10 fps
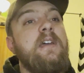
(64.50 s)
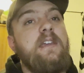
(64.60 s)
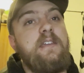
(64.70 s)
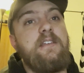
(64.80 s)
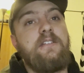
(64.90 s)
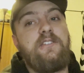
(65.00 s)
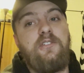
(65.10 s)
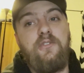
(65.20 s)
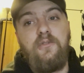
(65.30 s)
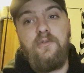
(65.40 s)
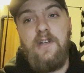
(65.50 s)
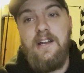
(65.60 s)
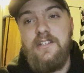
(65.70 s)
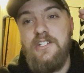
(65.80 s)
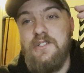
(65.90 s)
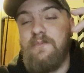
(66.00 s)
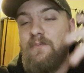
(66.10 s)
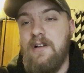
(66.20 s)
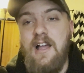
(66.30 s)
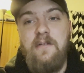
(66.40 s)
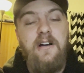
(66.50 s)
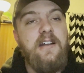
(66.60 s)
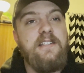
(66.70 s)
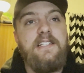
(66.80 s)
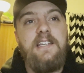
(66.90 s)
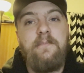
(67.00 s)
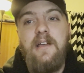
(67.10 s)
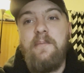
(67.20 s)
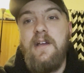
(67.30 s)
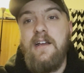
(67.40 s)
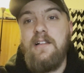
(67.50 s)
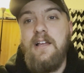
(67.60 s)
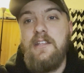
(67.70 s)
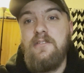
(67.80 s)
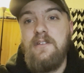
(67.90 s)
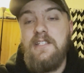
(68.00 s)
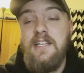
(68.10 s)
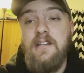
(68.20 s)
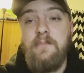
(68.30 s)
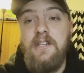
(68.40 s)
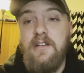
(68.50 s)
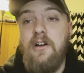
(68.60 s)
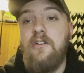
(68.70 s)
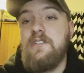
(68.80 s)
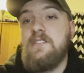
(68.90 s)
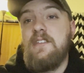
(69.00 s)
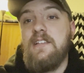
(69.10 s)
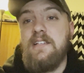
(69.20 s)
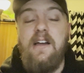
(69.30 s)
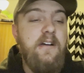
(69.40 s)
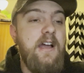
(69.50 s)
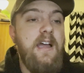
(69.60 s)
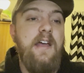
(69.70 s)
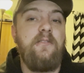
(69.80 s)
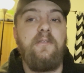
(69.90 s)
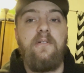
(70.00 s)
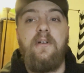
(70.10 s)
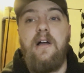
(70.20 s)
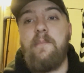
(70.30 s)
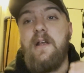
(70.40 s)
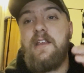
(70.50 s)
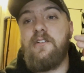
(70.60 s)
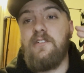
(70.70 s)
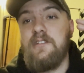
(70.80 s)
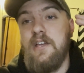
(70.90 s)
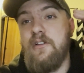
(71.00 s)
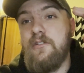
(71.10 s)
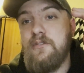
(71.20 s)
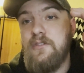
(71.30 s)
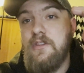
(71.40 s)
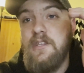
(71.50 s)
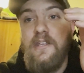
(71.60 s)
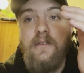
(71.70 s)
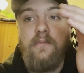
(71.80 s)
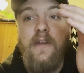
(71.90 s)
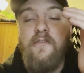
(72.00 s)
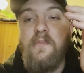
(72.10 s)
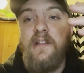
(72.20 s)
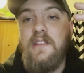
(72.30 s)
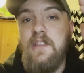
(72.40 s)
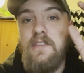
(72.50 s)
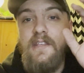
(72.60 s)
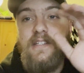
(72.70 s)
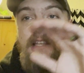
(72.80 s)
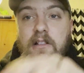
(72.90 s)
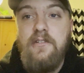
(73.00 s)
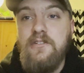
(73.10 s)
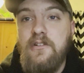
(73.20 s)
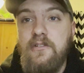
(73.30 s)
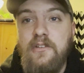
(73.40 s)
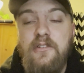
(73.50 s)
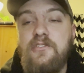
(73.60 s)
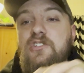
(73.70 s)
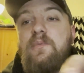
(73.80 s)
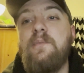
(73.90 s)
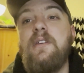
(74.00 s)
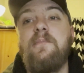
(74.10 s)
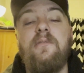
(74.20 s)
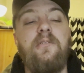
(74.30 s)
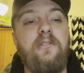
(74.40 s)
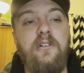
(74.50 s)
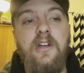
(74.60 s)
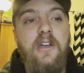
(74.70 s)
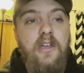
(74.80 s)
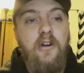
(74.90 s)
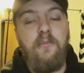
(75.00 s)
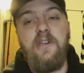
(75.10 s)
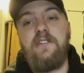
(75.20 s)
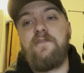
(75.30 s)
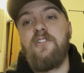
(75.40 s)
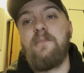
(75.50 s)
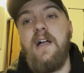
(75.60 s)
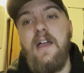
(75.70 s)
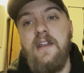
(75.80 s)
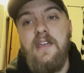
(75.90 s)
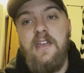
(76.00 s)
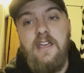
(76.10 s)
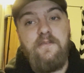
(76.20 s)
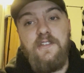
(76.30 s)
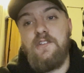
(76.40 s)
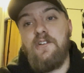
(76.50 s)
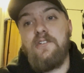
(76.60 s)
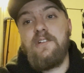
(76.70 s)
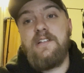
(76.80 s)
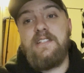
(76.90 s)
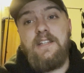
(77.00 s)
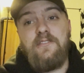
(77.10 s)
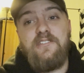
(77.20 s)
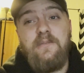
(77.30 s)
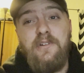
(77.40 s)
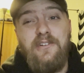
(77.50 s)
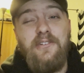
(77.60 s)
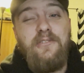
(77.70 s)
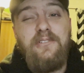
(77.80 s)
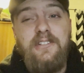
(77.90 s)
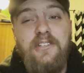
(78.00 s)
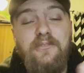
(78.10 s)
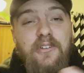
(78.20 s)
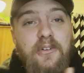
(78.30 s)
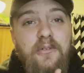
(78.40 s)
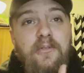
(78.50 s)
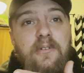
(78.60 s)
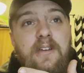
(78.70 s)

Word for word: is to kind of just honestly, I'm not gonna lie to you, it's gonna be to call these things out. I'm not here to tell everybody that the sellers are, you know, stupid people or make you feel bad if these are your listings or somebody you know